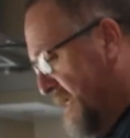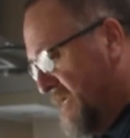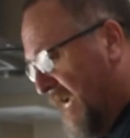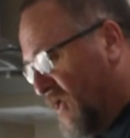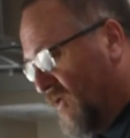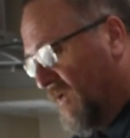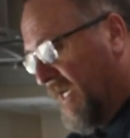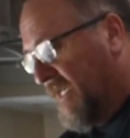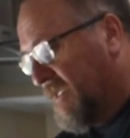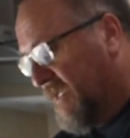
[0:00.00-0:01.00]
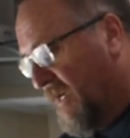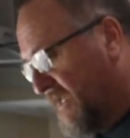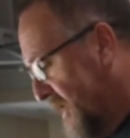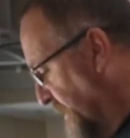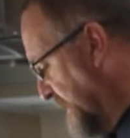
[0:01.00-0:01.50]
natural yeast that
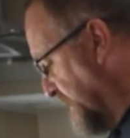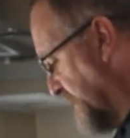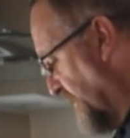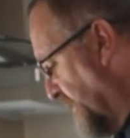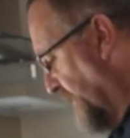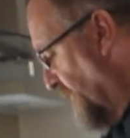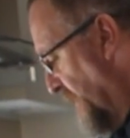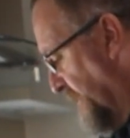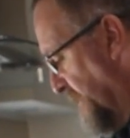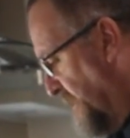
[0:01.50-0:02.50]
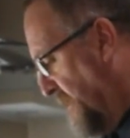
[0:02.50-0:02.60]
I don't necessarily want?